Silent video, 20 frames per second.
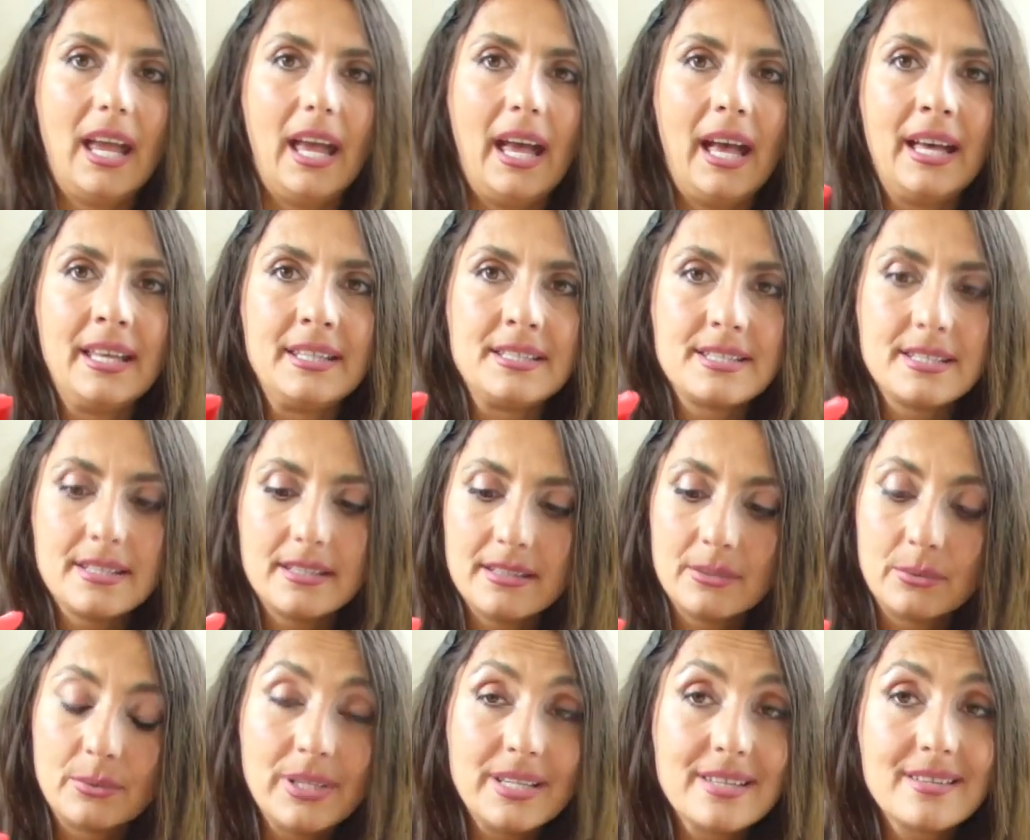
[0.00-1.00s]
And
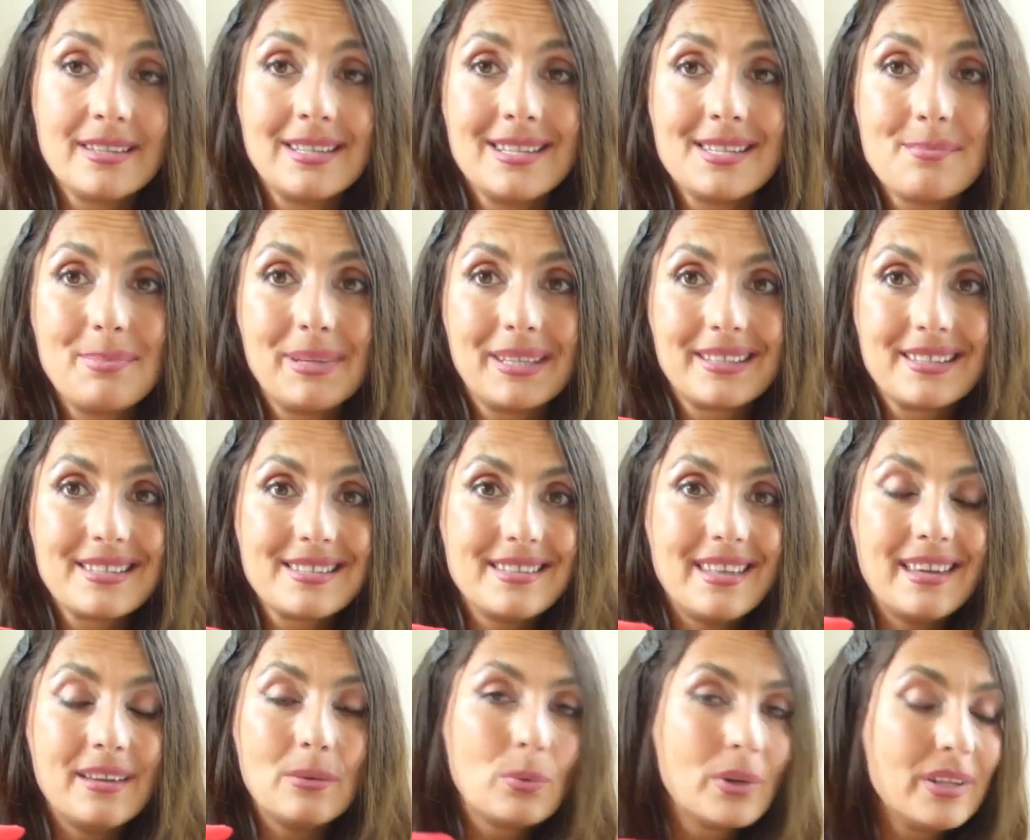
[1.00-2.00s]
the reason is because
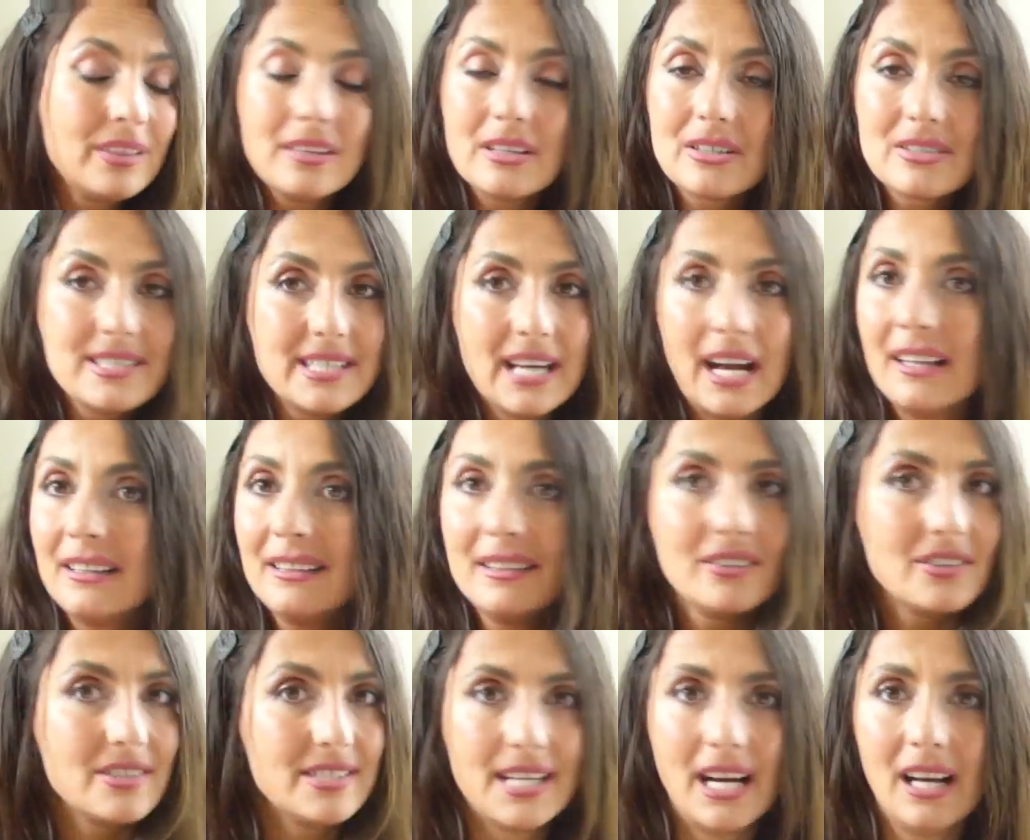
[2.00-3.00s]
when they're done,
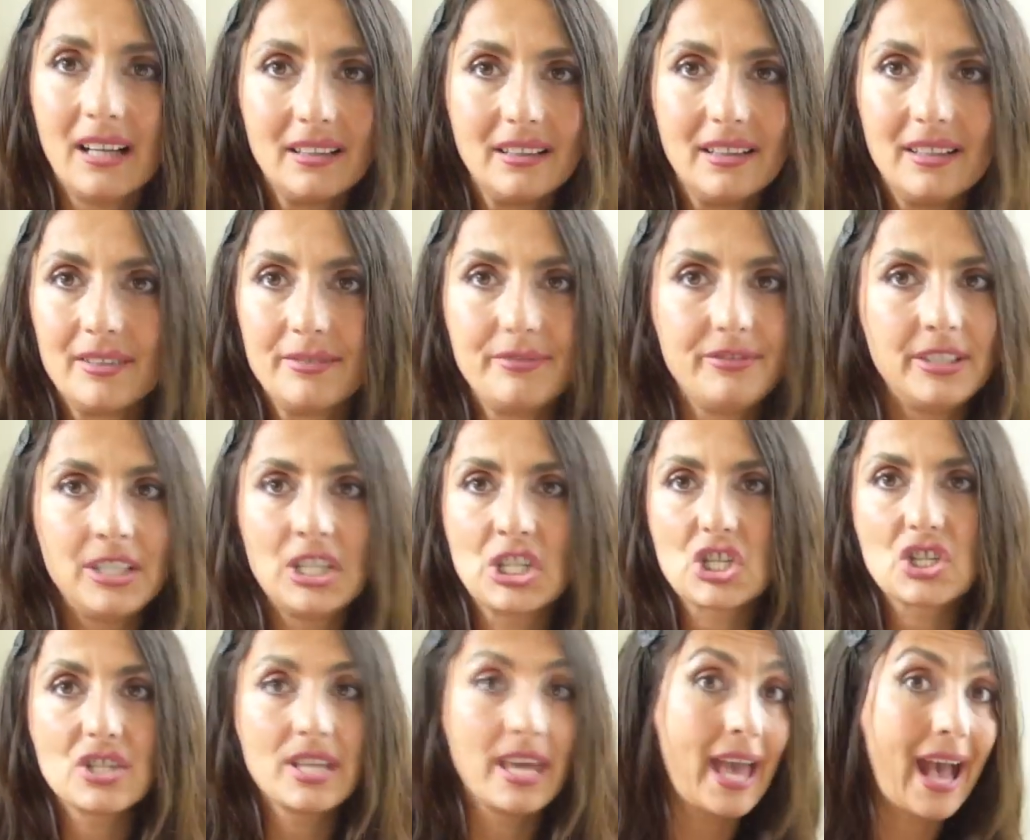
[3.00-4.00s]
they're done. They're
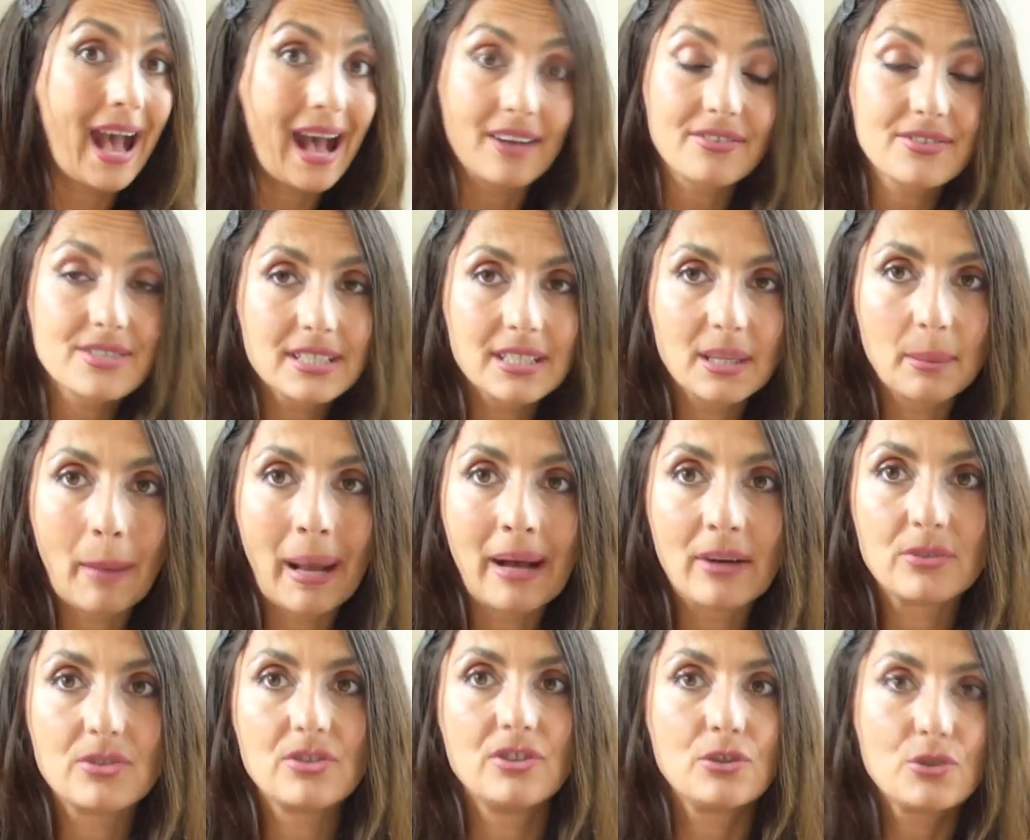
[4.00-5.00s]
finished. They have to come
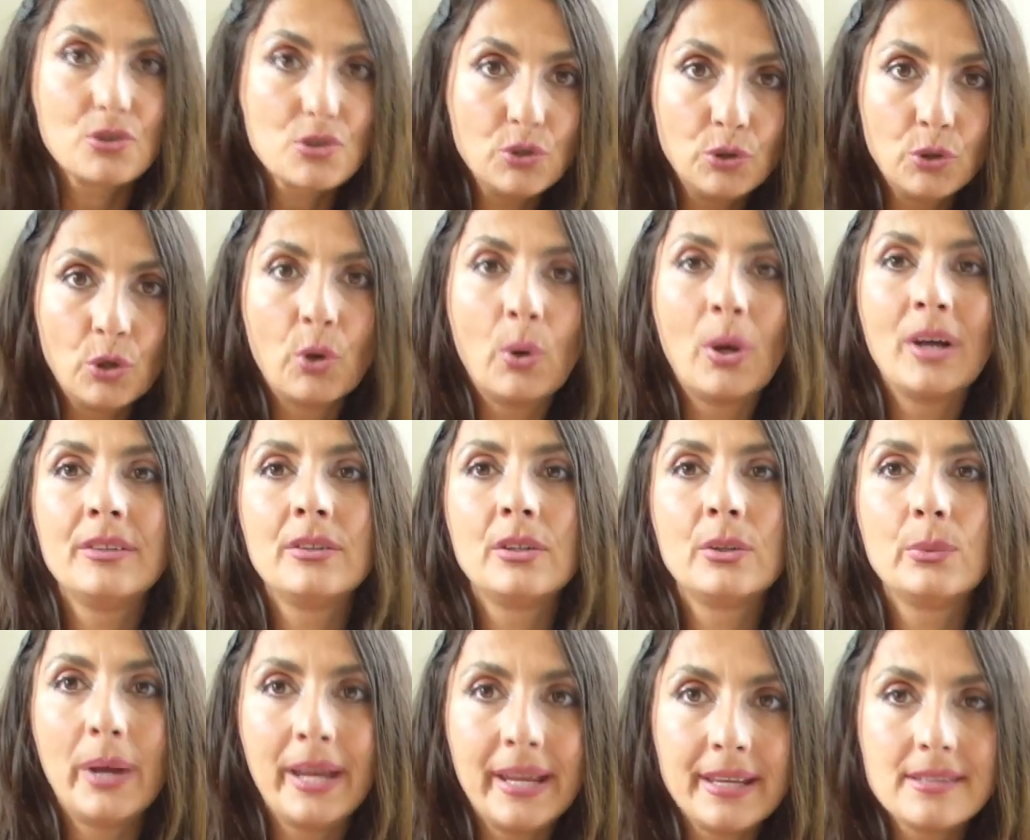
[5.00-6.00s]
out. There's no other
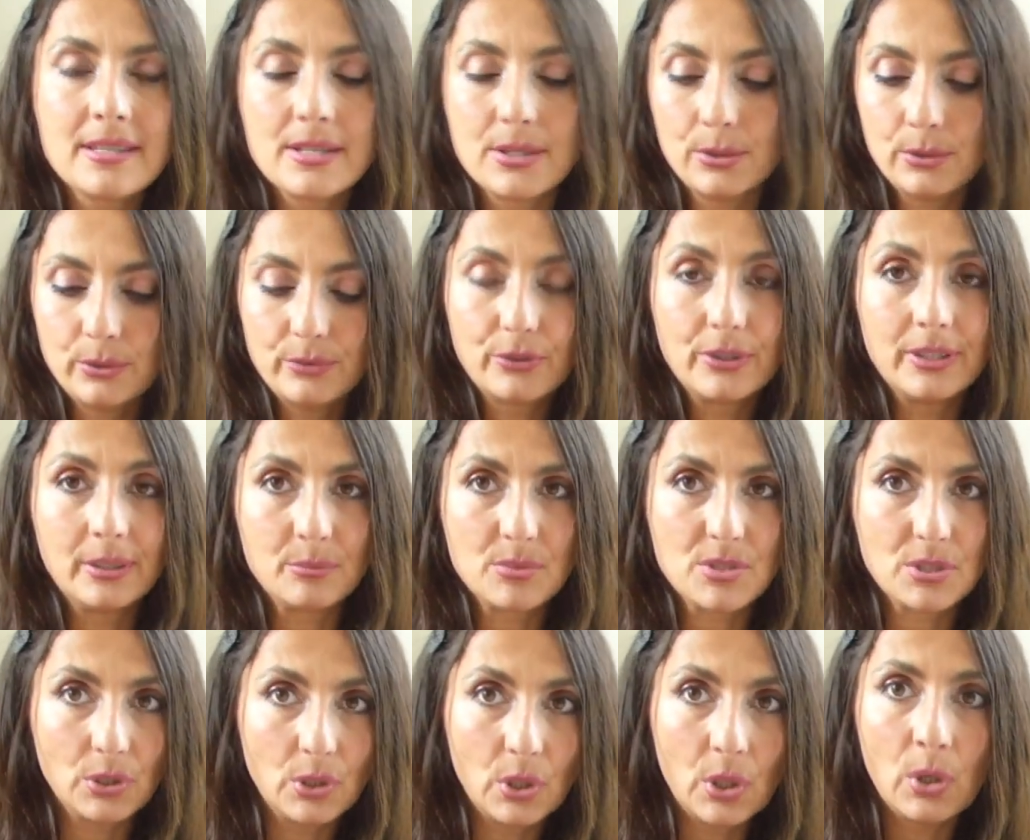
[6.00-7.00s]
way for them
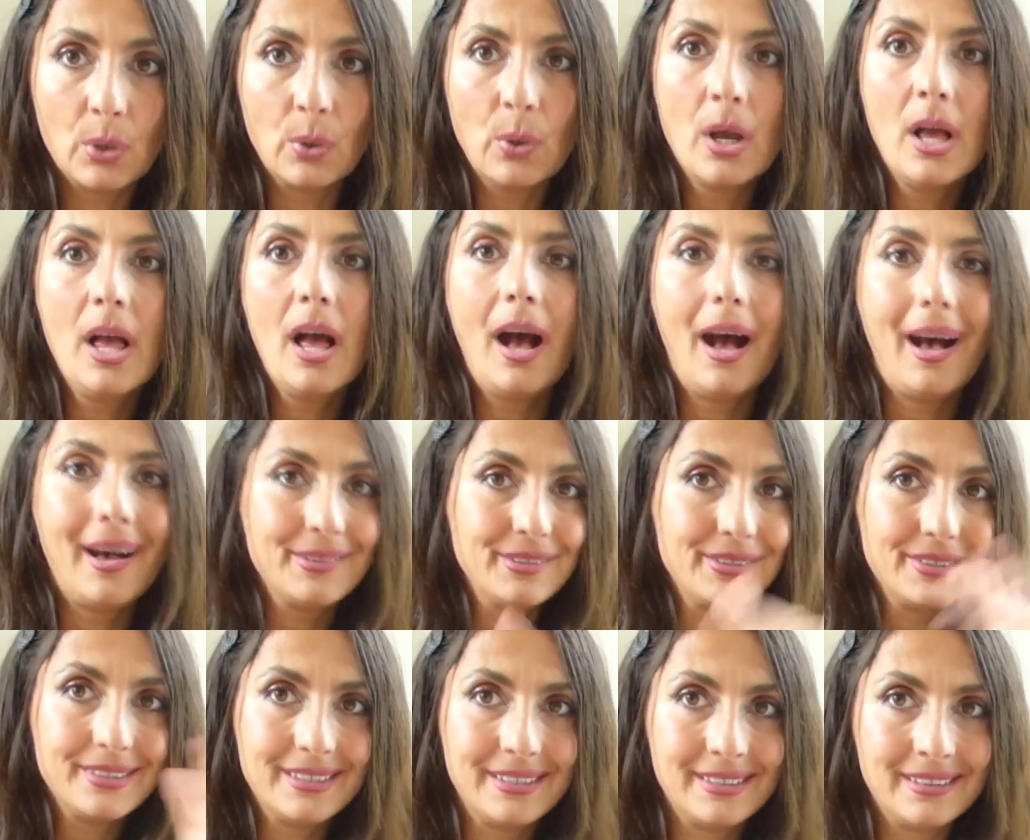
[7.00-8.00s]
to go
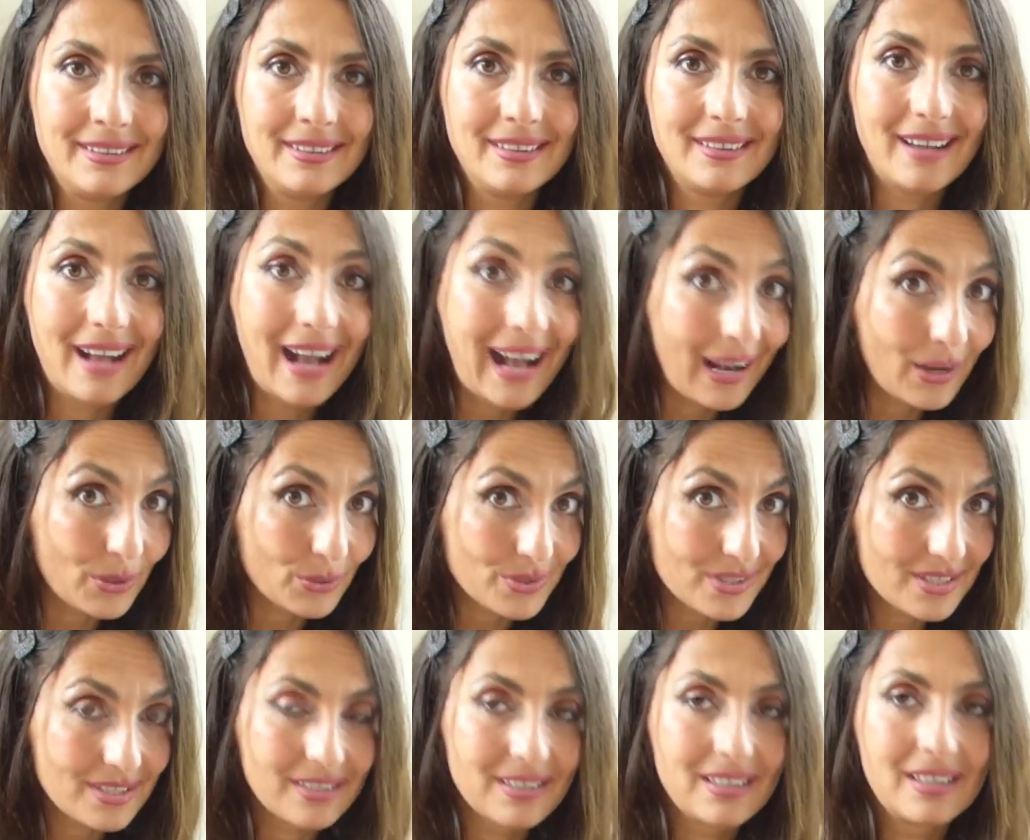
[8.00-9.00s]
other than
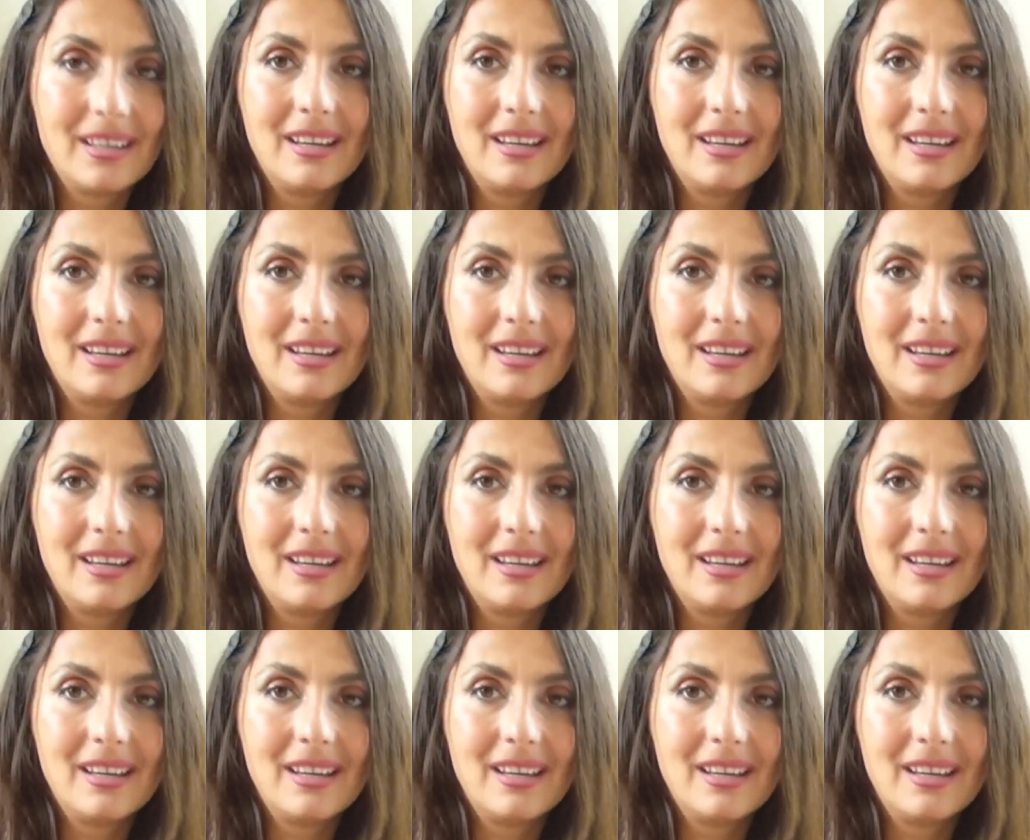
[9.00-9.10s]
out.